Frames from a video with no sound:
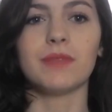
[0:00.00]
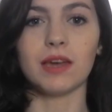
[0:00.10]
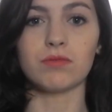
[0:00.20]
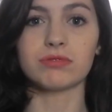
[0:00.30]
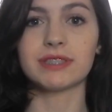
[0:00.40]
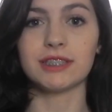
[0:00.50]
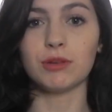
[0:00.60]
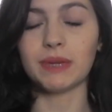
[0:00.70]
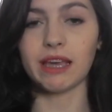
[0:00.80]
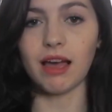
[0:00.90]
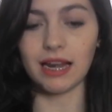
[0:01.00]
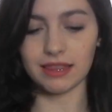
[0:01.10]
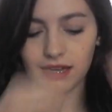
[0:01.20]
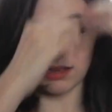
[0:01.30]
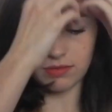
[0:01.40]
it will still be curly.
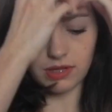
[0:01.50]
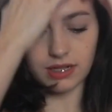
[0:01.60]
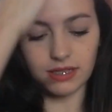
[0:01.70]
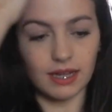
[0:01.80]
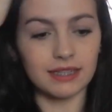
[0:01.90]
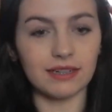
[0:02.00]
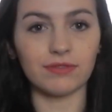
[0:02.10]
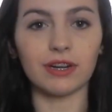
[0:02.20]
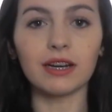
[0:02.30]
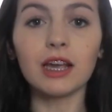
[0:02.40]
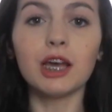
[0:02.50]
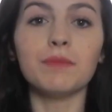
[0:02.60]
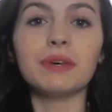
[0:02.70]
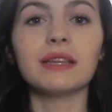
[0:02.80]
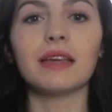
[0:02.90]
The curls will look slightly different,
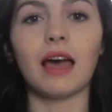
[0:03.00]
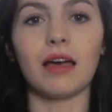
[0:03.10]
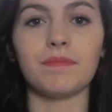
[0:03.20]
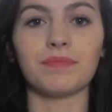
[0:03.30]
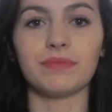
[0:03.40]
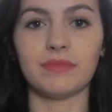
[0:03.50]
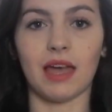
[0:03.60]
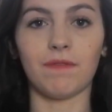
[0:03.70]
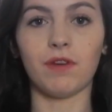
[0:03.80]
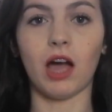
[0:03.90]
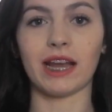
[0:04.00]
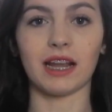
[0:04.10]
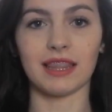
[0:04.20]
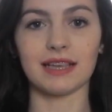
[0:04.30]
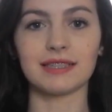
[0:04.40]
but they're fine,
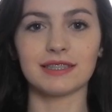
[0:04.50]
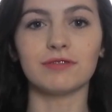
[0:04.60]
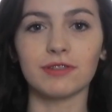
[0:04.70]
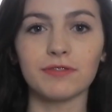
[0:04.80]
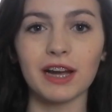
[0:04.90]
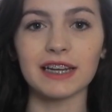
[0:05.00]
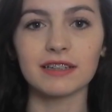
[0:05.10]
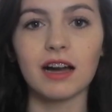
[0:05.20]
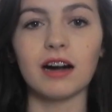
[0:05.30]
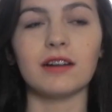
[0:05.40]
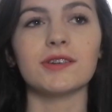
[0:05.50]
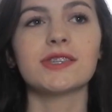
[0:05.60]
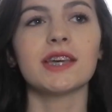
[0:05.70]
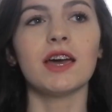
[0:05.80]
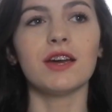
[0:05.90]
like they're still defined
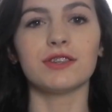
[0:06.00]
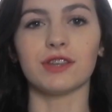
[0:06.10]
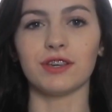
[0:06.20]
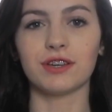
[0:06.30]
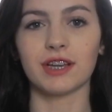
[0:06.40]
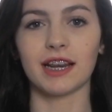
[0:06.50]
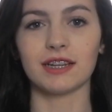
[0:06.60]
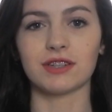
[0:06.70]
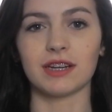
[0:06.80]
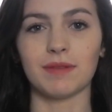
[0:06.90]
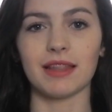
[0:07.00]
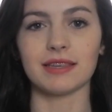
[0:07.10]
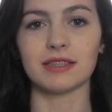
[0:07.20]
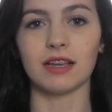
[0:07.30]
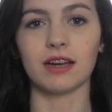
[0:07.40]
curls, so you can literally wear
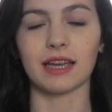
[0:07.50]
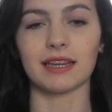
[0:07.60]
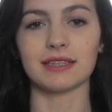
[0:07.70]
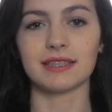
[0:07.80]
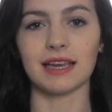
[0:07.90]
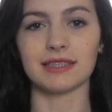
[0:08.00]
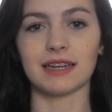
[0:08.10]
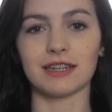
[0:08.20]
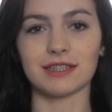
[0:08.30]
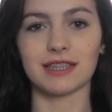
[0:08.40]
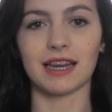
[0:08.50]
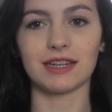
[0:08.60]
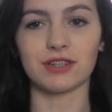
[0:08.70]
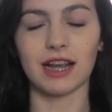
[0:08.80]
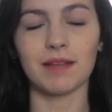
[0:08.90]
this look and it stays in, I just said
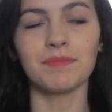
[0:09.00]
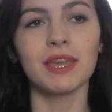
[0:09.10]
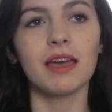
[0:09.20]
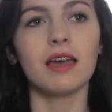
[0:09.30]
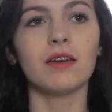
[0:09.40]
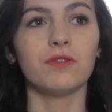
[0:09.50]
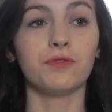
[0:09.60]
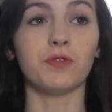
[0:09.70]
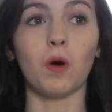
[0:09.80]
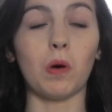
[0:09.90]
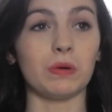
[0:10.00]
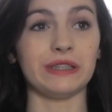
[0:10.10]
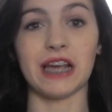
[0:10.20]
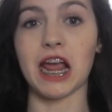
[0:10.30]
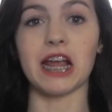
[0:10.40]
literally, 4
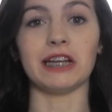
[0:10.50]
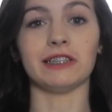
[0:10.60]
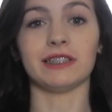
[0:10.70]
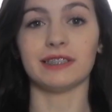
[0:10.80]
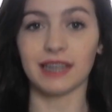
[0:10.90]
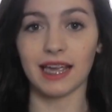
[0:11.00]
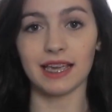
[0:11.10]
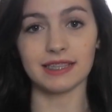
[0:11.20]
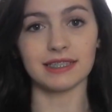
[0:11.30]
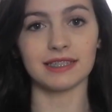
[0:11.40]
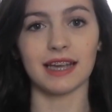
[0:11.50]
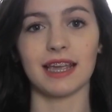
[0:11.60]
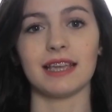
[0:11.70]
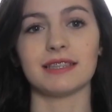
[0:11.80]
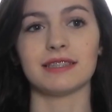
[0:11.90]
days and days and
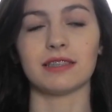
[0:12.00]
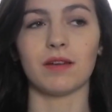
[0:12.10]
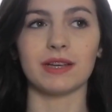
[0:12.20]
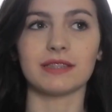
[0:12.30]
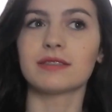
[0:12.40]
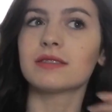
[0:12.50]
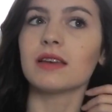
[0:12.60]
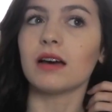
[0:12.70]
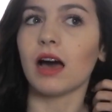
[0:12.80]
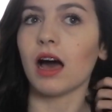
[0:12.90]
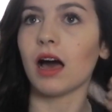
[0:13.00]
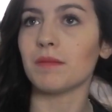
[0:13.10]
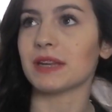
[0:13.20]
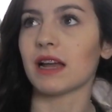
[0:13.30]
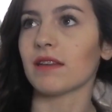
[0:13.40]
days. So it's,
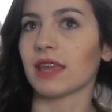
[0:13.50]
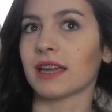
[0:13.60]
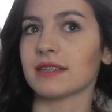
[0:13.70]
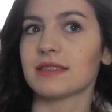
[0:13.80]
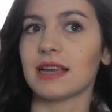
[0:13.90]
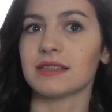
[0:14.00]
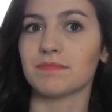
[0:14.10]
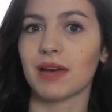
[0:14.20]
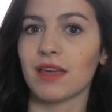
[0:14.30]
I mean, I think it stays in